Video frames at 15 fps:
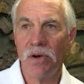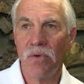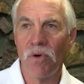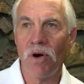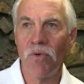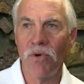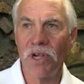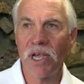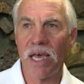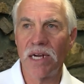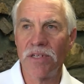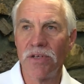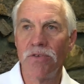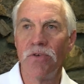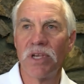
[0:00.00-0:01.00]
What we got to
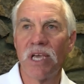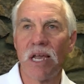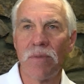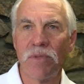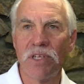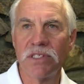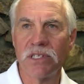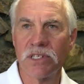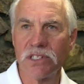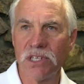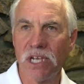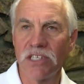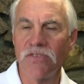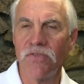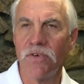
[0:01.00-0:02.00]
do, we got to be
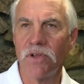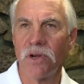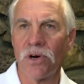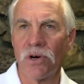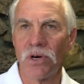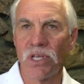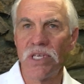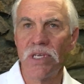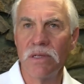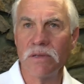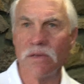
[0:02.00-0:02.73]
successful early,